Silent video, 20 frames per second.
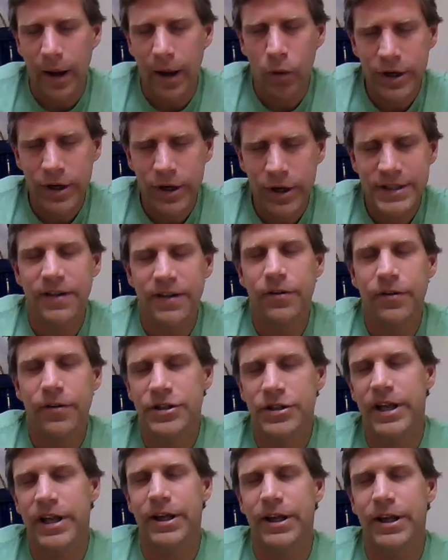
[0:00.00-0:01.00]
want to say
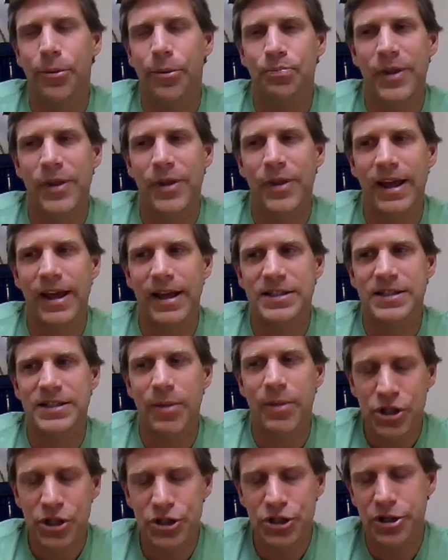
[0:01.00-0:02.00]
first that, you know, as
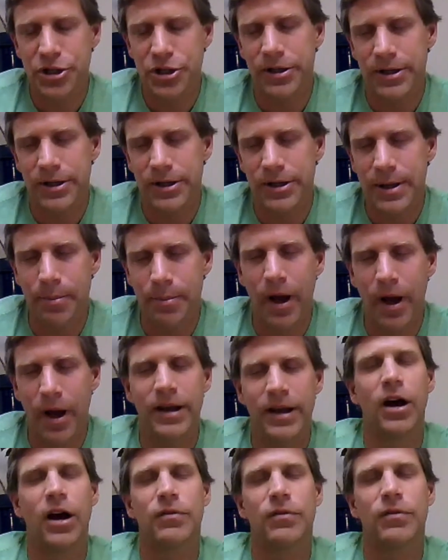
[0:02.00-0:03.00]
much as the
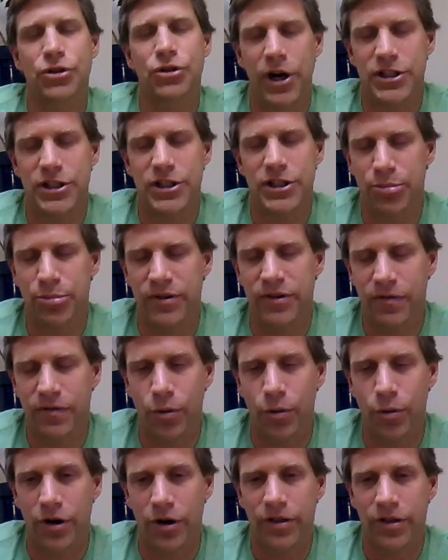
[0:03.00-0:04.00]
mind novel tries to put
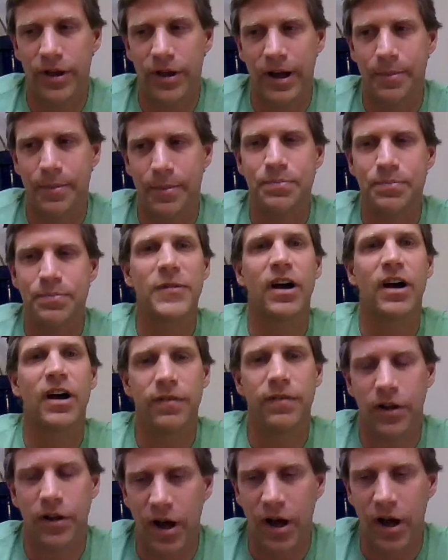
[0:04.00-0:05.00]
forth um, a
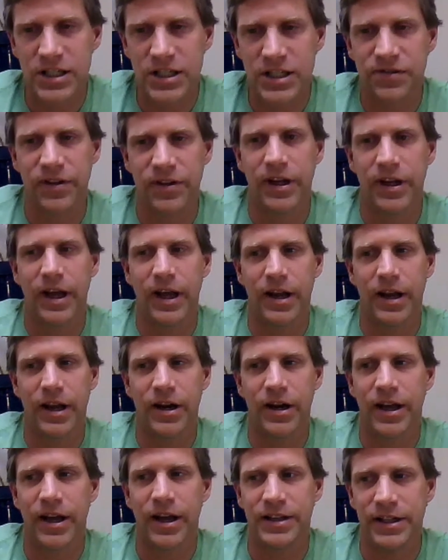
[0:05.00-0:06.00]
philosophy and
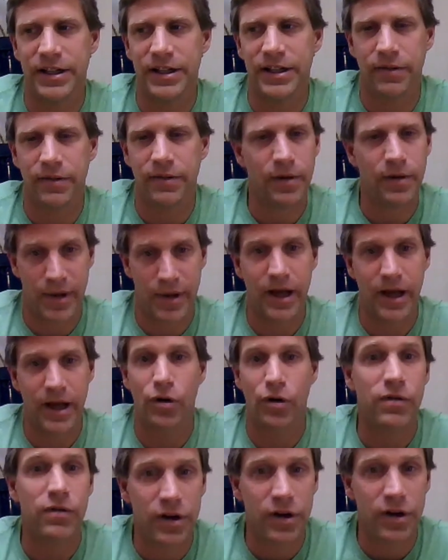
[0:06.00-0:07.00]
an idea of a man
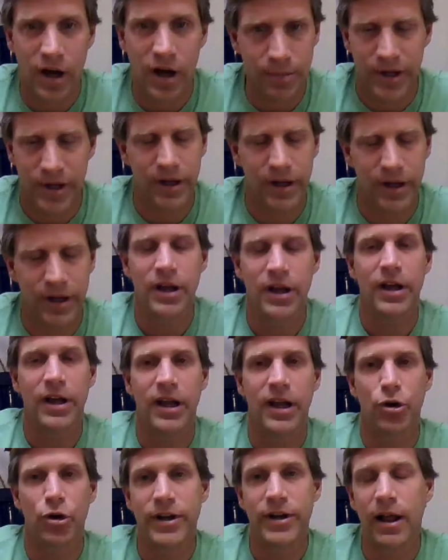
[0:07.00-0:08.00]
overcoming
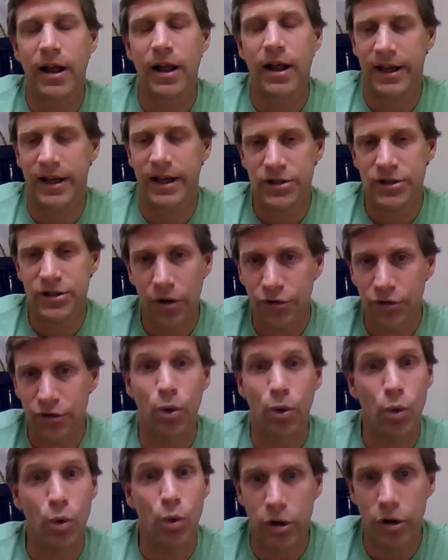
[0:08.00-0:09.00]
immortality, it's also
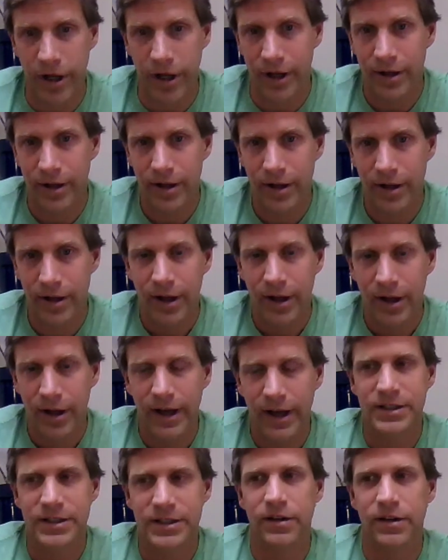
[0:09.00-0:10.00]
a warning
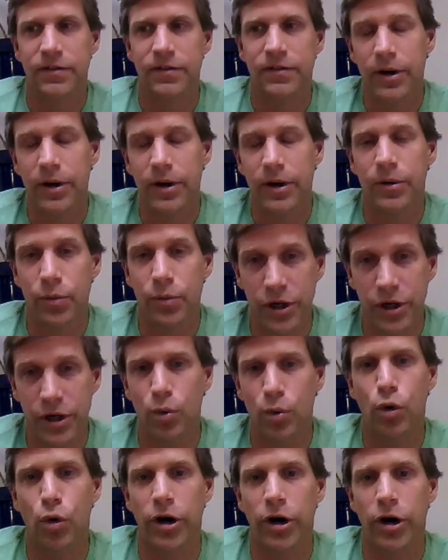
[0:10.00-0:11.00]
it's a very real
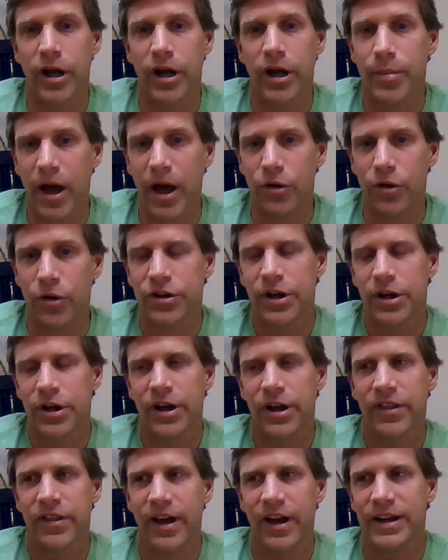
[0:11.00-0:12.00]
warning about
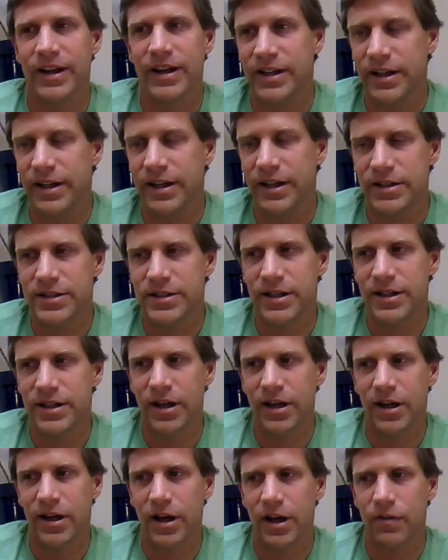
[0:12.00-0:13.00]
the ideas
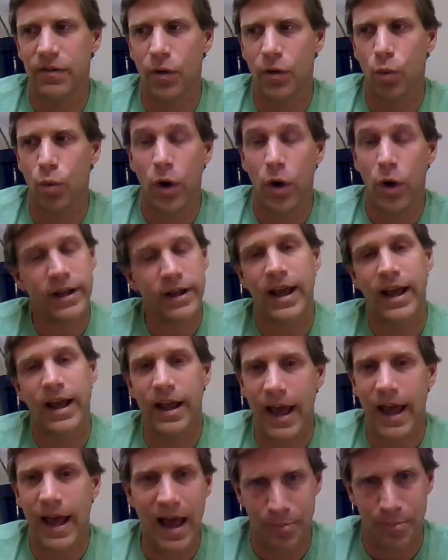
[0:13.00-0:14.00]
of what
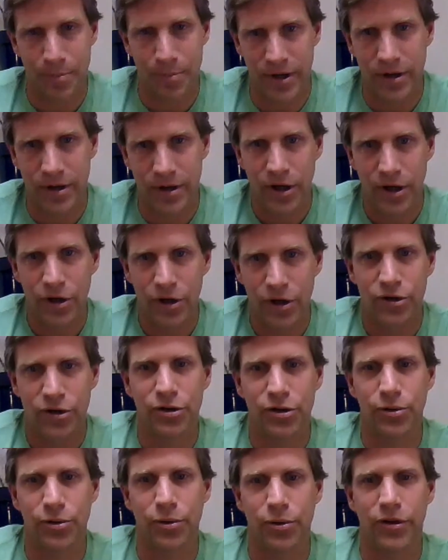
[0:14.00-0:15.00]
can happen
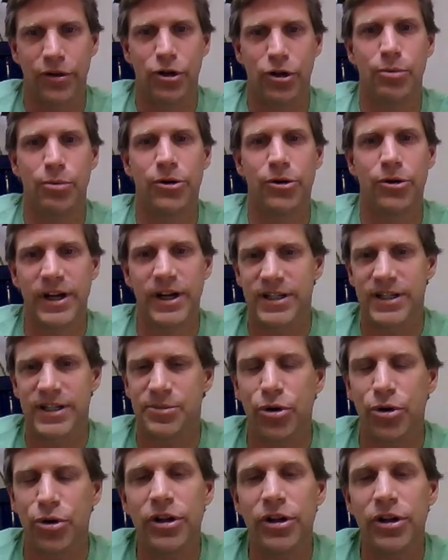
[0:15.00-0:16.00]
to the human race. As
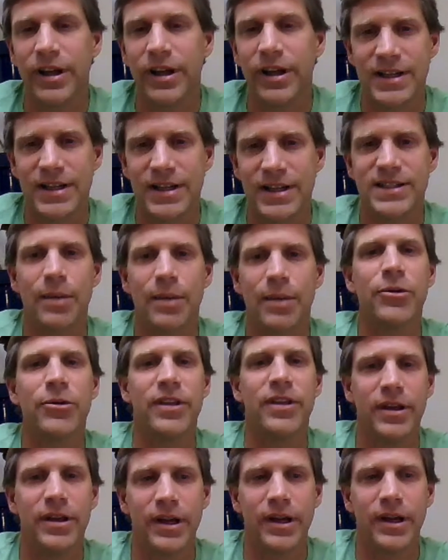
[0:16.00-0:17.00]
brilliant as some of
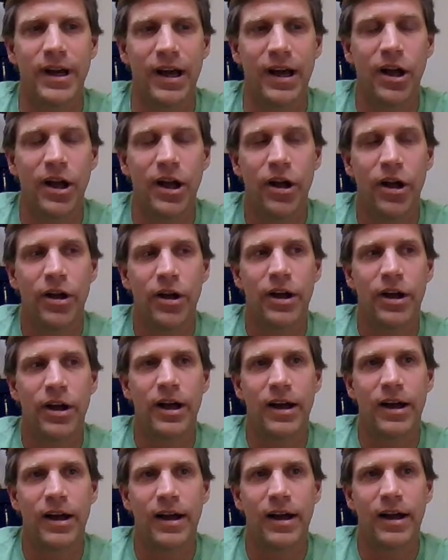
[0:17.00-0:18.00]
the uh,
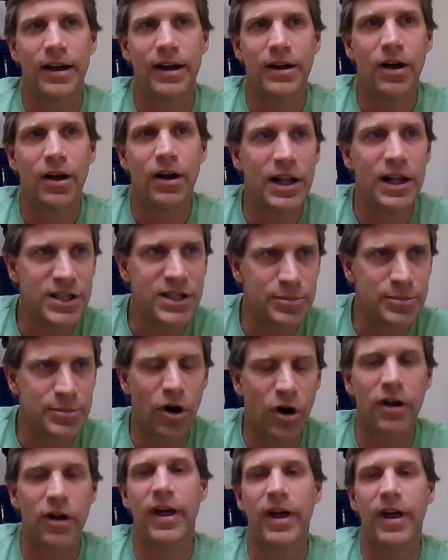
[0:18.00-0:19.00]
uh, concepts
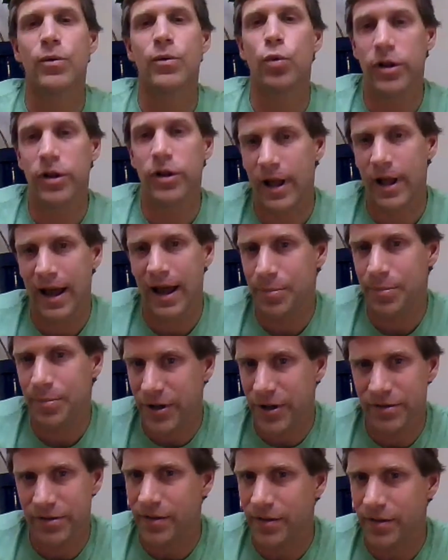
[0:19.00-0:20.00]
are that will
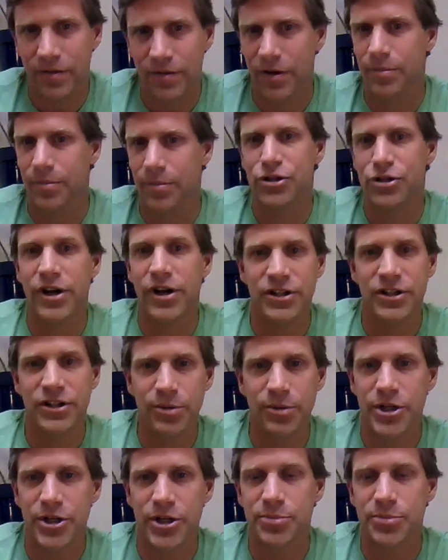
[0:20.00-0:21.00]
happen from a
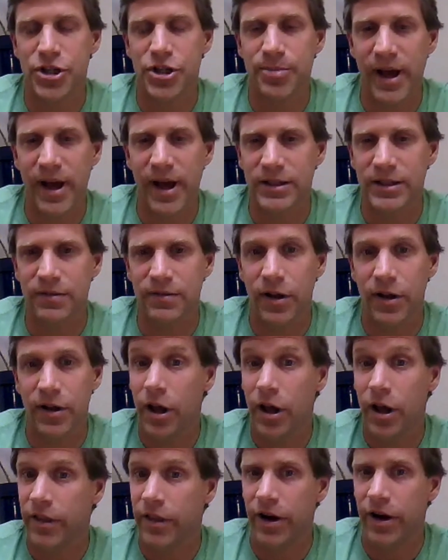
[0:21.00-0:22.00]
transhumanist perspective,
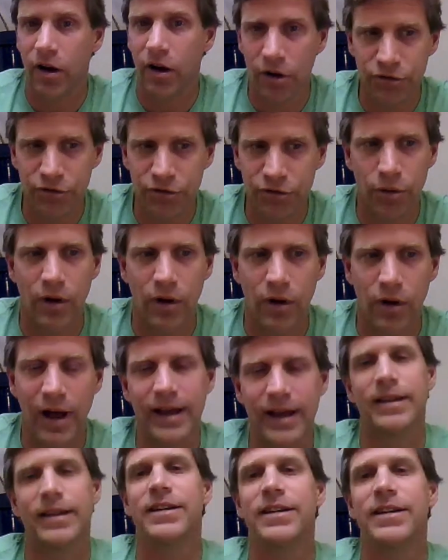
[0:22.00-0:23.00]
they're also
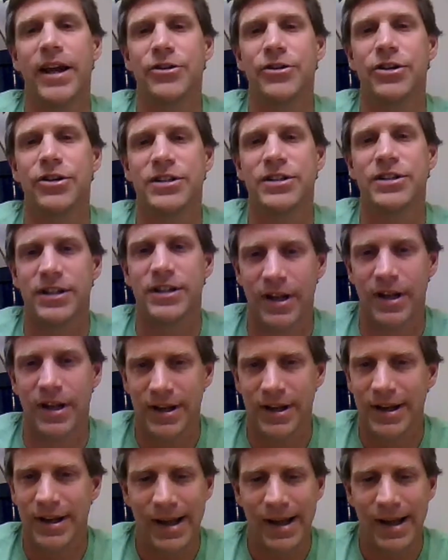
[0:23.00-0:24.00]
highly dangerous. And
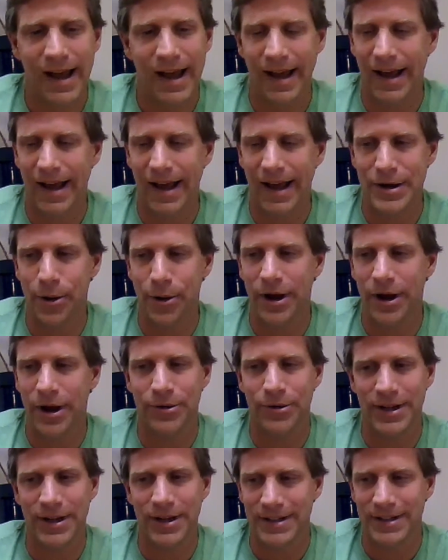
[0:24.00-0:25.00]
uh, I know I
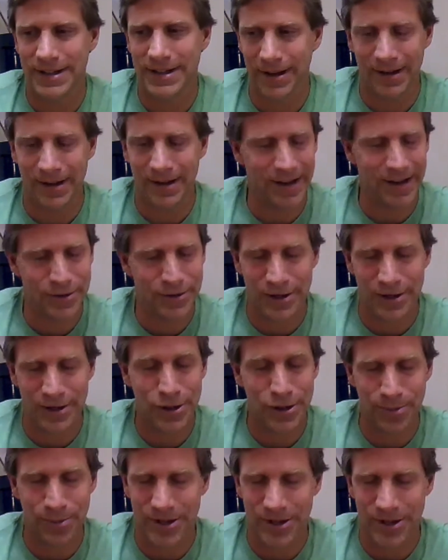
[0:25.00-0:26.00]
don't need to tell any
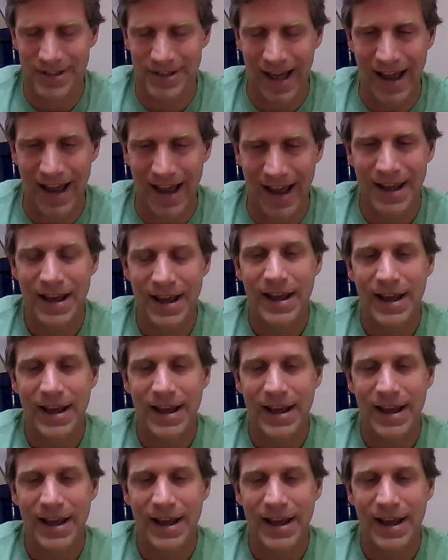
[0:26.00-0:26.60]
transhumanists that.